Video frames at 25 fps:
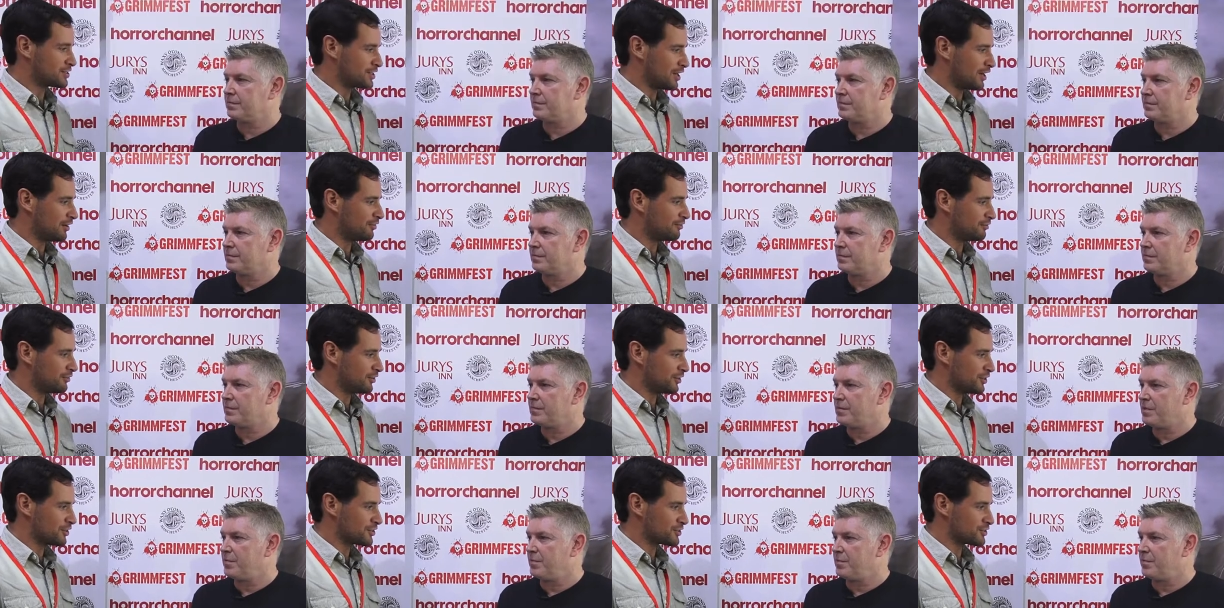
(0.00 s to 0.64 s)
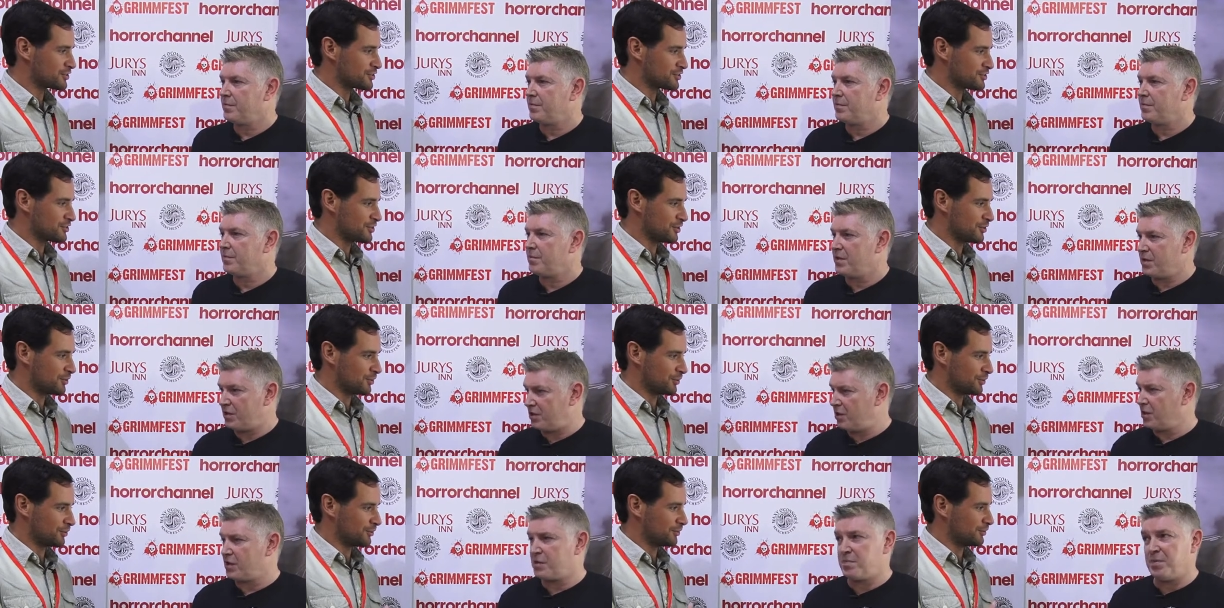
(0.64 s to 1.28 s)
Speaker 1: stuff first. So
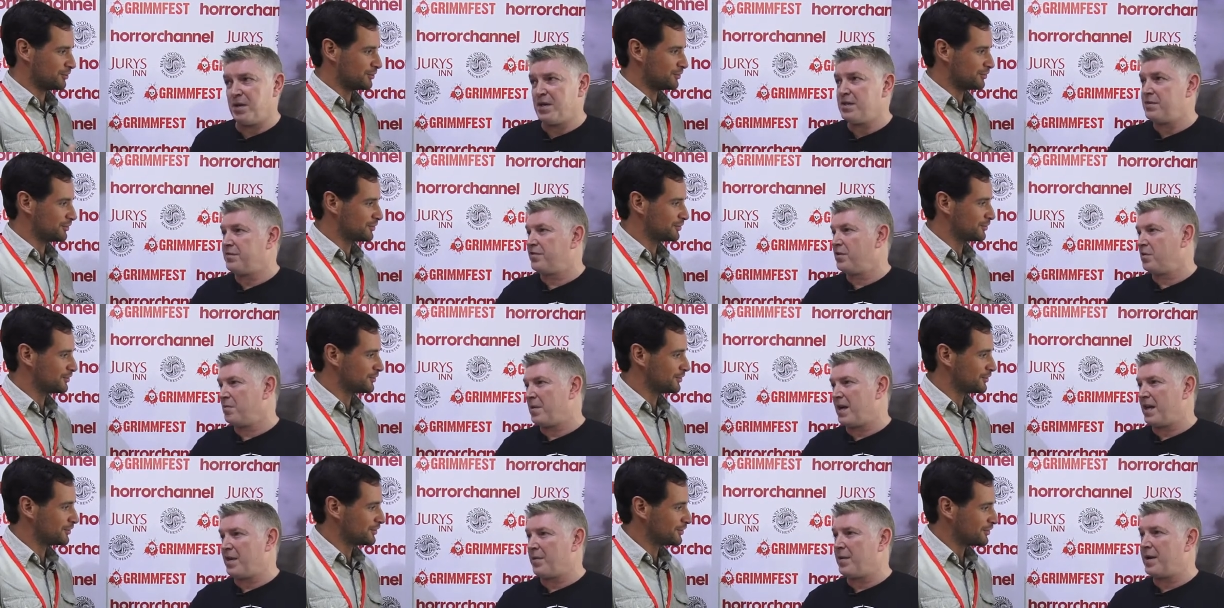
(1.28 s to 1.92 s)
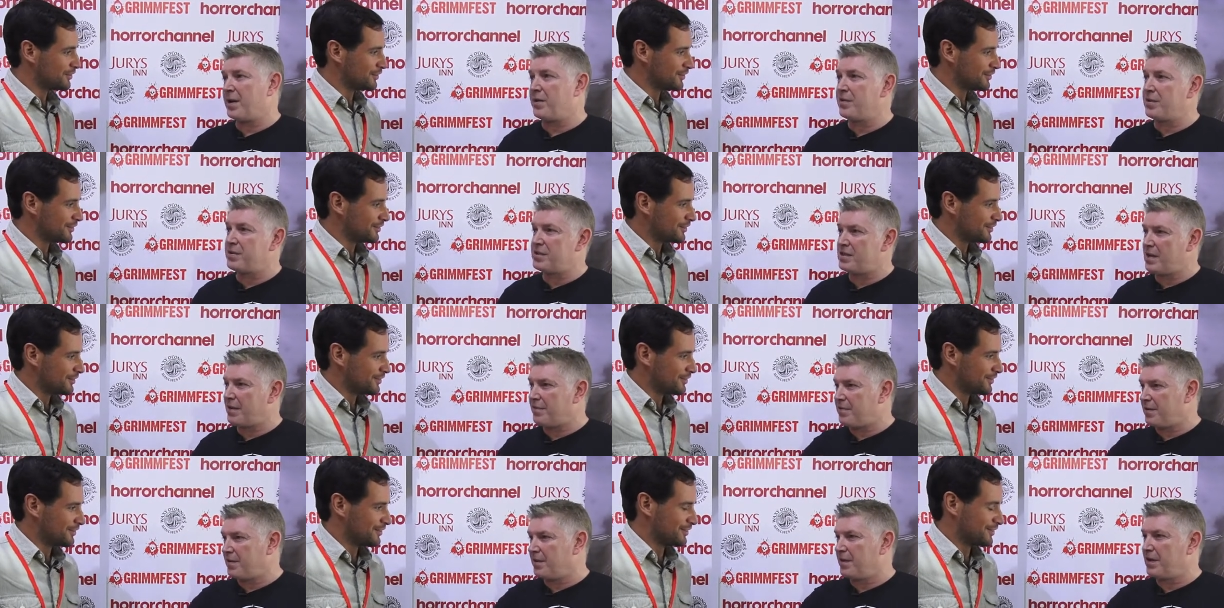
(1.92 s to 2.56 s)
Which looks beautiful, by the way. All the
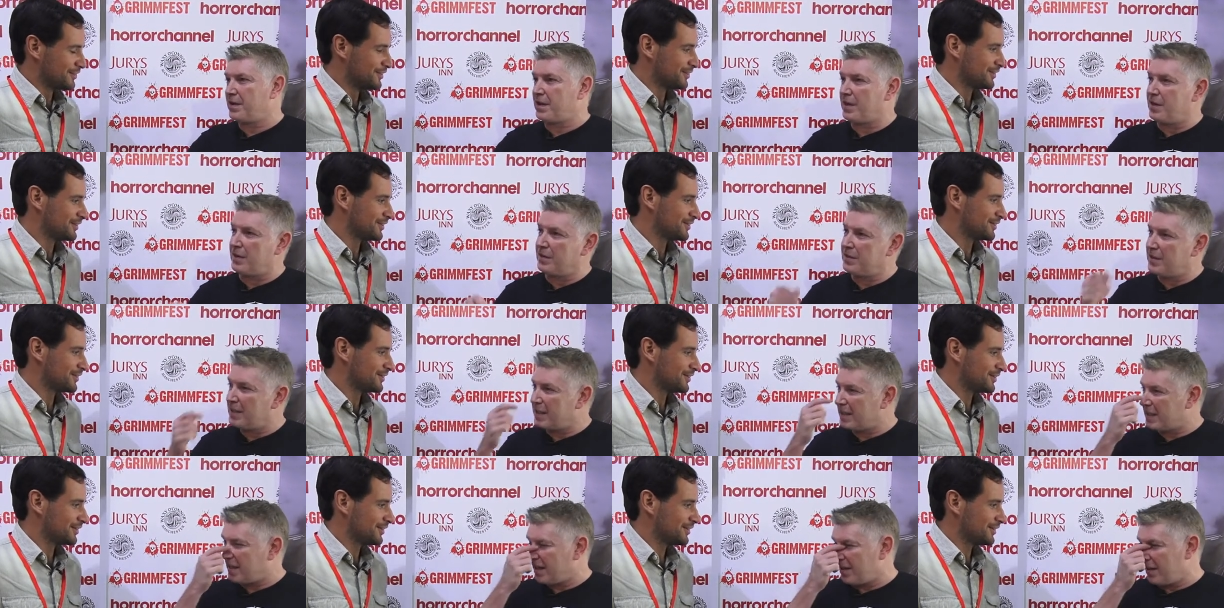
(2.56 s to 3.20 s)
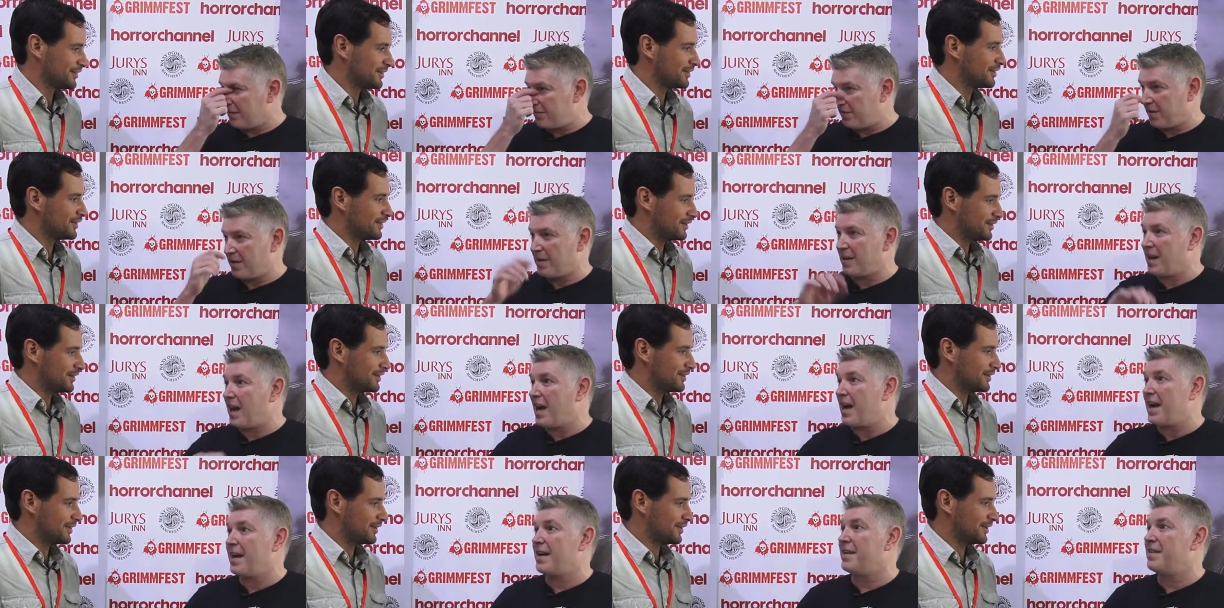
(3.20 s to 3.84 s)
stuff on the on the kind of front
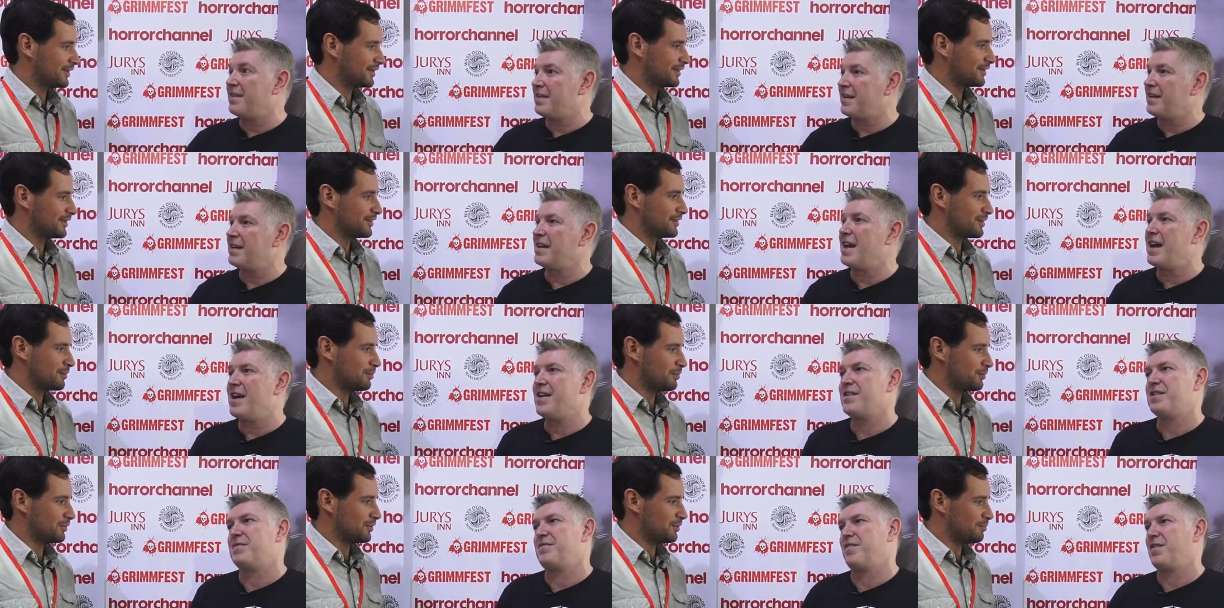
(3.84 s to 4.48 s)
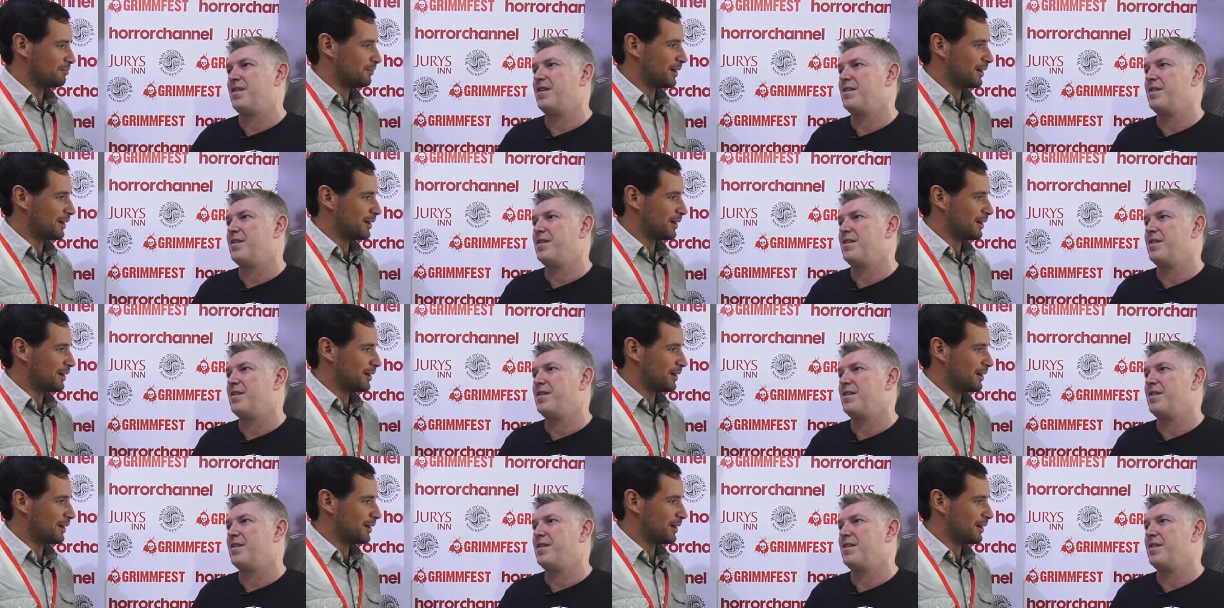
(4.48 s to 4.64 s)
line. Yeah, yeah